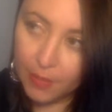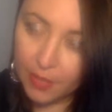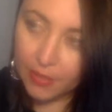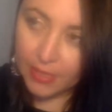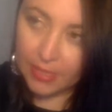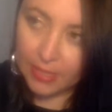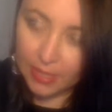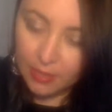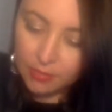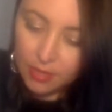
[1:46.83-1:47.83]

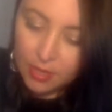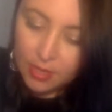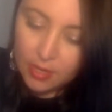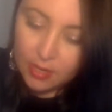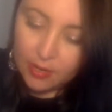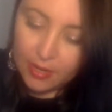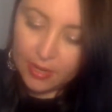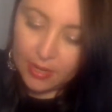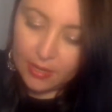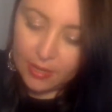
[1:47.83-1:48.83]
season.
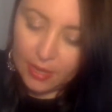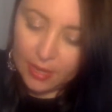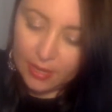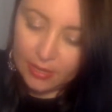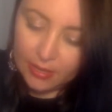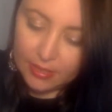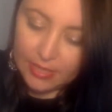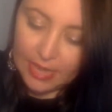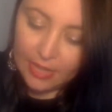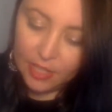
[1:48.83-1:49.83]
Okay,
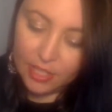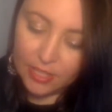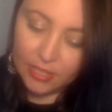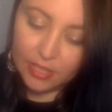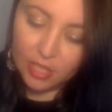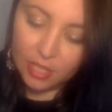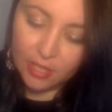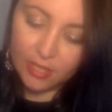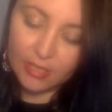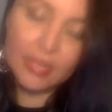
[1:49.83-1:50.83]
Sag doesn't start
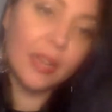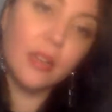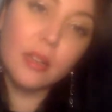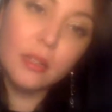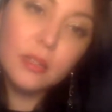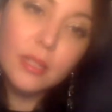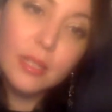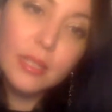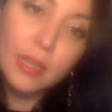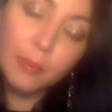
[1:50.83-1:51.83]
until
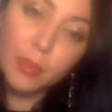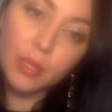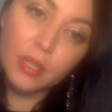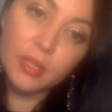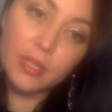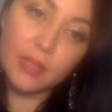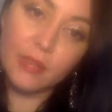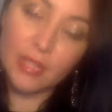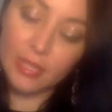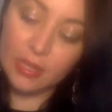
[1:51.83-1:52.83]
December
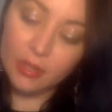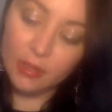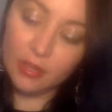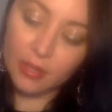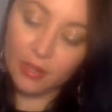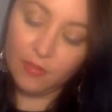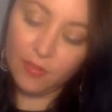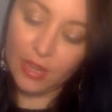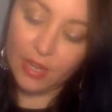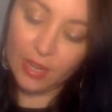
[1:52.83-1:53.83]
17th in
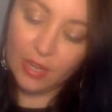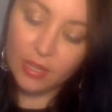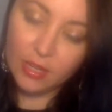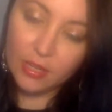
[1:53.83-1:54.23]
Vedic.